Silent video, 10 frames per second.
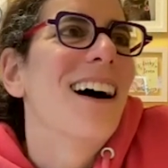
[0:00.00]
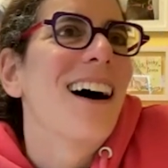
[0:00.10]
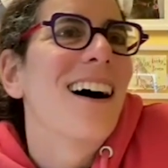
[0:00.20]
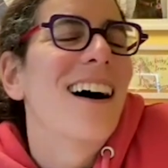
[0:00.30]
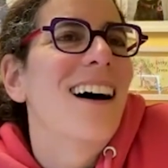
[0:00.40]

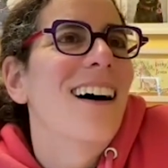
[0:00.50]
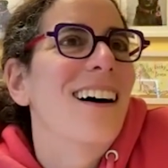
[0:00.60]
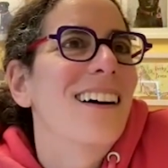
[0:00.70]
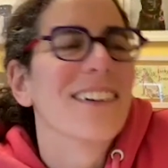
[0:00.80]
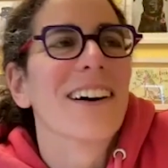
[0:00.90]

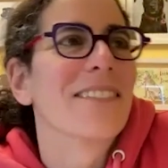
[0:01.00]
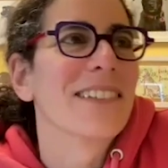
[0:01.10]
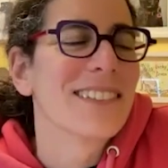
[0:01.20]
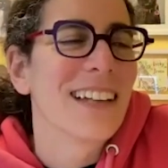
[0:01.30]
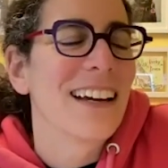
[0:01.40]
I
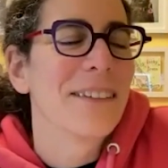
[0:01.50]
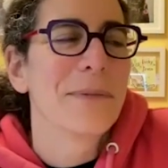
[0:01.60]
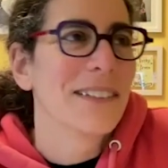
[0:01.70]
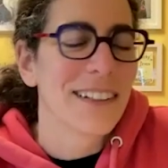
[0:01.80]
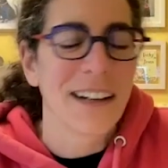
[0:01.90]
had
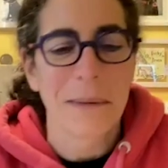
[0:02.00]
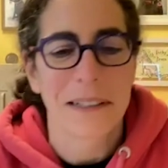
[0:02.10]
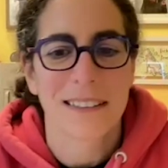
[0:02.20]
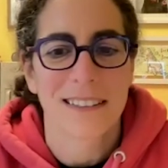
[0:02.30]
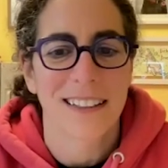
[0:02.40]
been doing
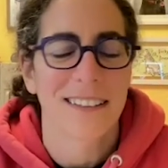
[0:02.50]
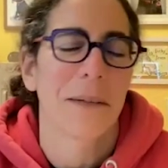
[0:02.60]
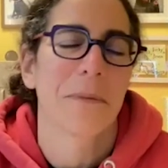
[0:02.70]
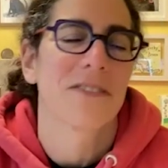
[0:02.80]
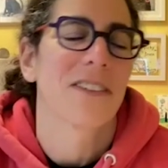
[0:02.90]
comics as like a
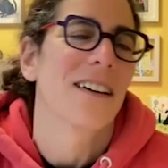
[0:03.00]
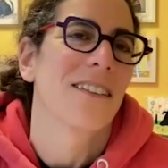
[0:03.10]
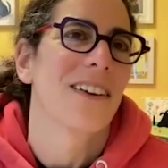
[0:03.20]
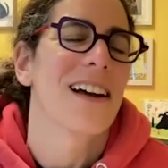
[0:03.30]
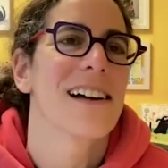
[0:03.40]
labor of
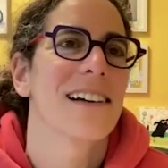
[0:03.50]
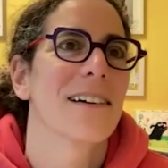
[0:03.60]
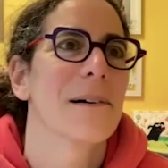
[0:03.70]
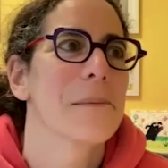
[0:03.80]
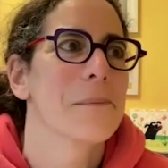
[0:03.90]
love,
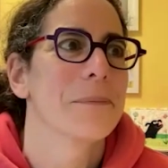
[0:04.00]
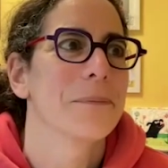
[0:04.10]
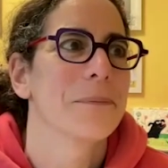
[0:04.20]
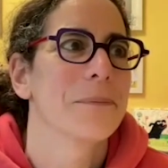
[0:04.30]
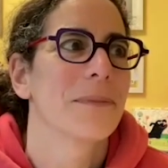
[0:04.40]

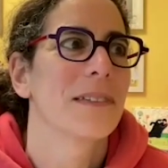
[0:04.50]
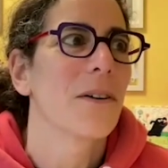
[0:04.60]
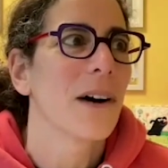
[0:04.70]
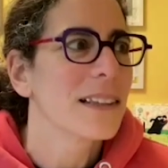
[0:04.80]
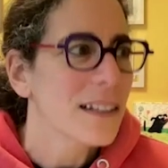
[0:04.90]
and so
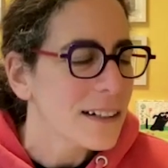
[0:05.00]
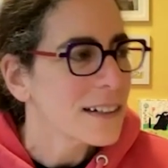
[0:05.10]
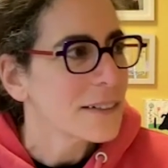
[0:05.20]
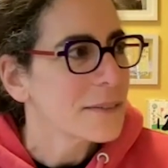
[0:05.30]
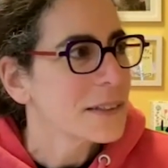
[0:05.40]
I thought
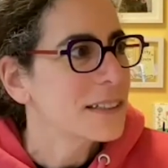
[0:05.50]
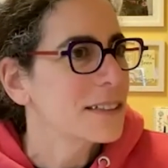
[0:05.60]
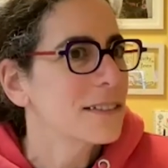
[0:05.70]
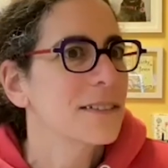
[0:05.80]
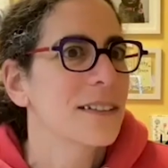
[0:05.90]
I would
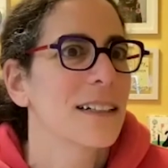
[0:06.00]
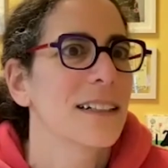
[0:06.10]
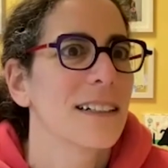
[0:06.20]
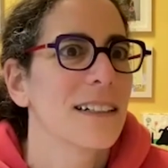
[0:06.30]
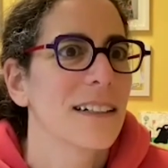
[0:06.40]
do.
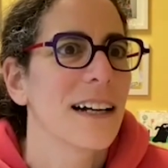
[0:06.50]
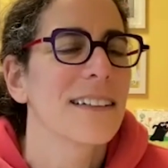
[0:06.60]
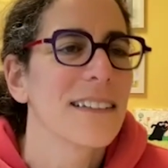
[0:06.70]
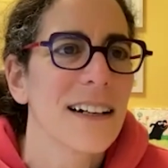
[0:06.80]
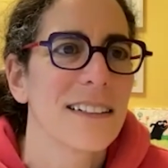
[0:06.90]
I had
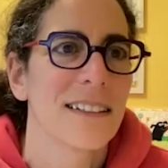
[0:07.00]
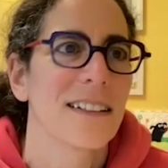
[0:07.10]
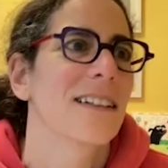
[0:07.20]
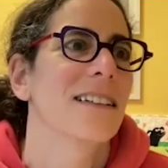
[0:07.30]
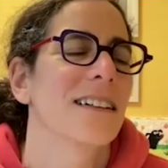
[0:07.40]
not
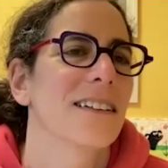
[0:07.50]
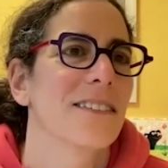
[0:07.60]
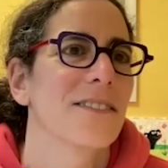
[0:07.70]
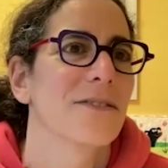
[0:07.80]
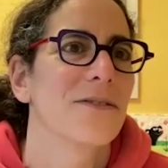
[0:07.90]
done
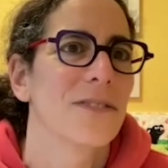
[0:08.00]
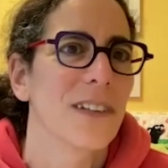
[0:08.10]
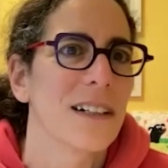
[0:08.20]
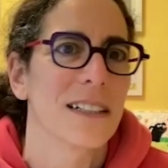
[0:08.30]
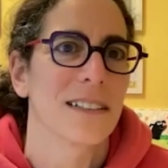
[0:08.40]
a
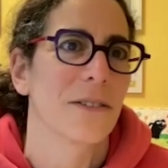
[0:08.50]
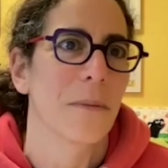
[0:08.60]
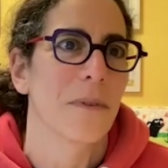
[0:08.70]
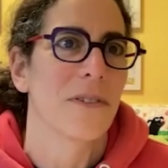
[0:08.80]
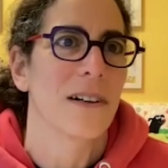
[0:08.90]
long story
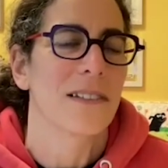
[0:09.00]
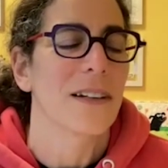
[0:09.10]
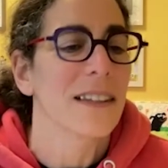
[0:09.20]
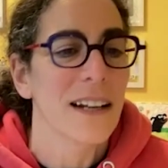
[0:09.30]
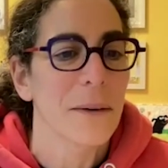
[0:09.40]
before,
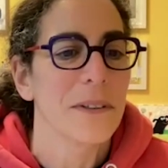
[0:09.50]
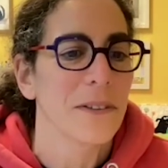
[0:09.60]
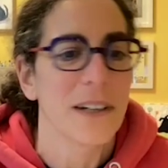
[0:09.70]
so I thought I would do